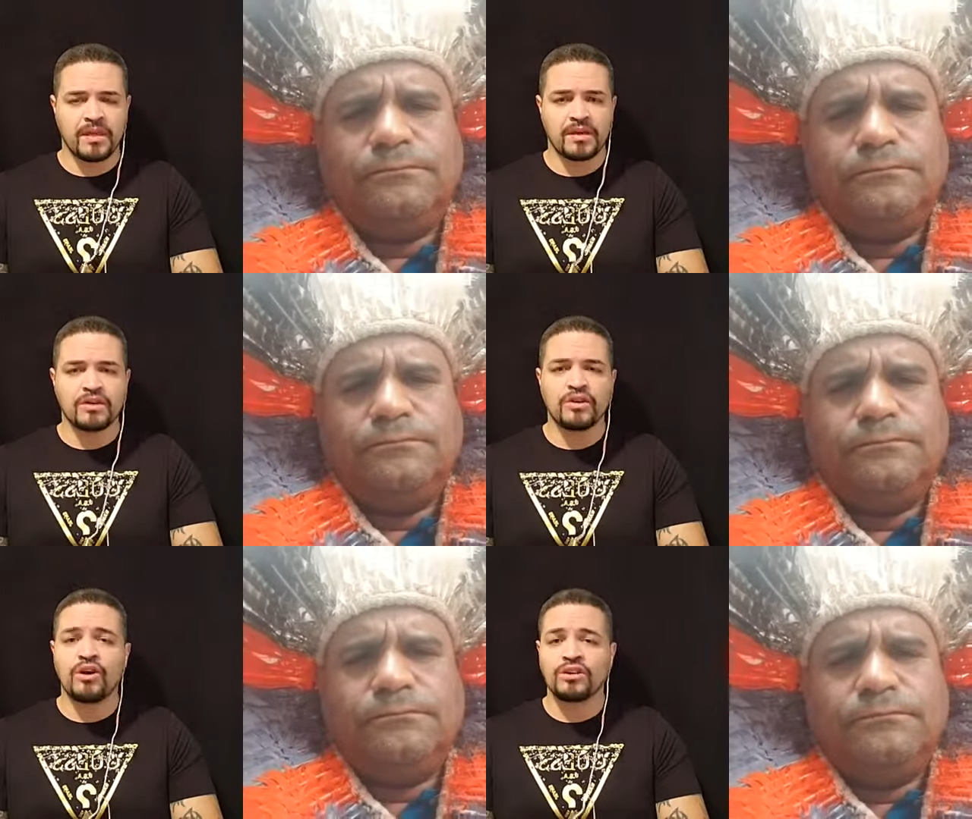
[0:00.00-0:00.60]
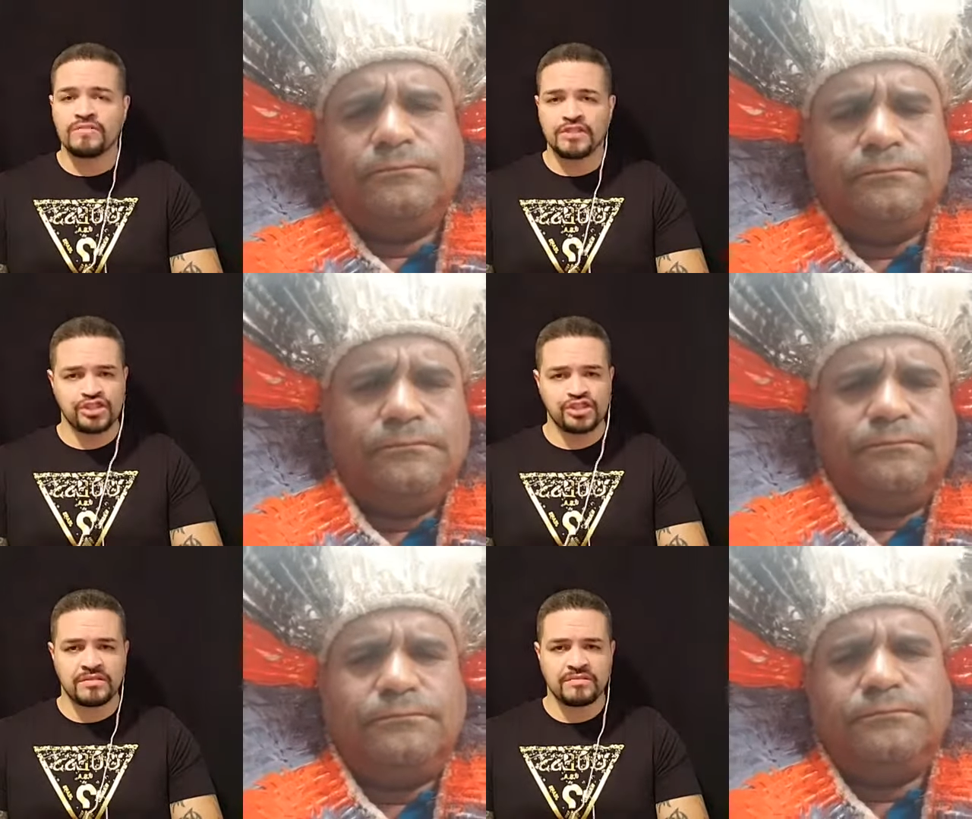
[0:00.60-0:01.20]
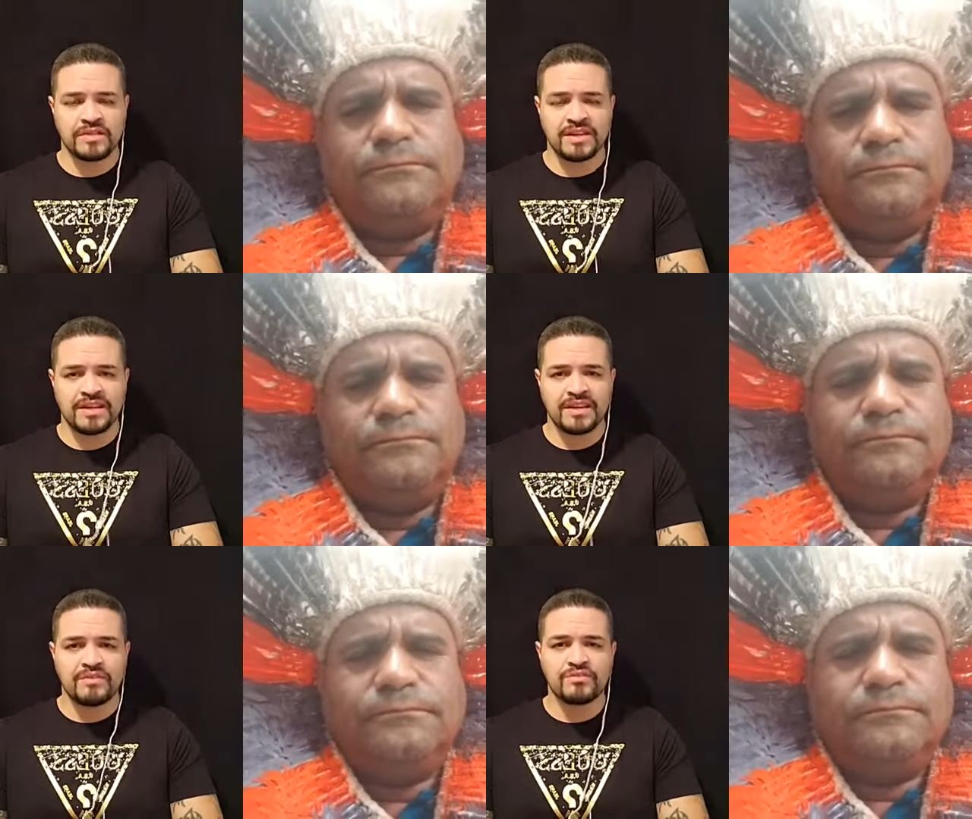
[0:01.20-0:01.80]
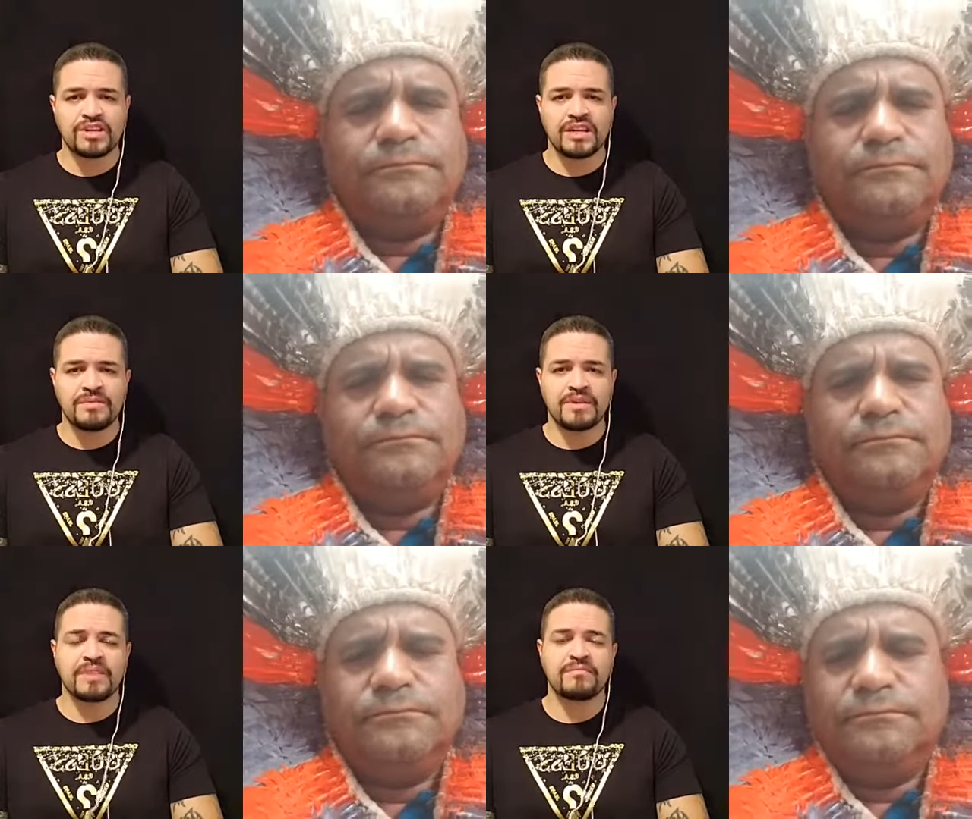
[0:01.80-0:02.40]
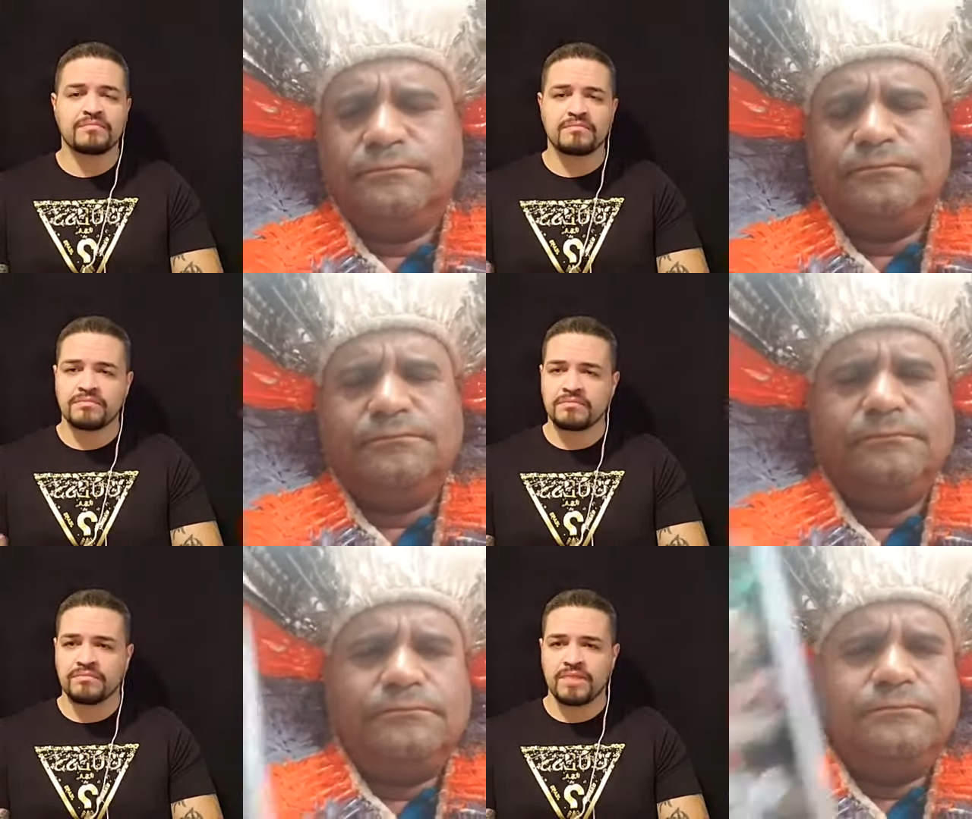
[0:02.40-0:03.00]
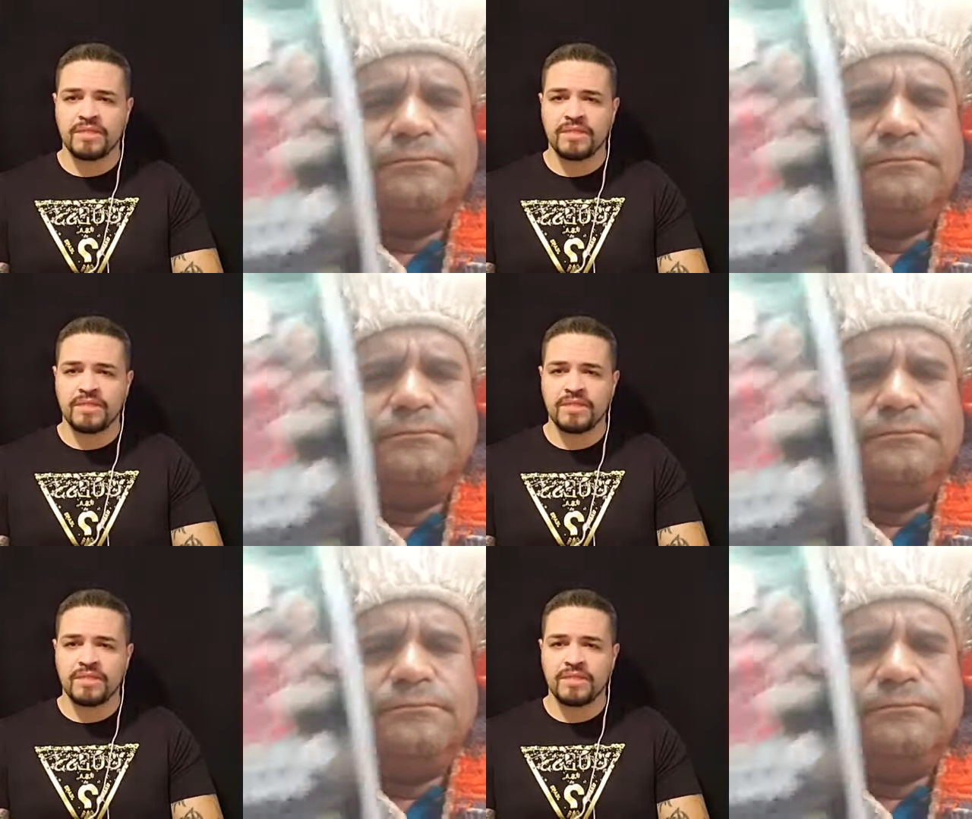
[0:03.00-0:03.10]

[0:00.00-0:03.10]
Speaker 1: Law Division, lucha mm-hmm. libre in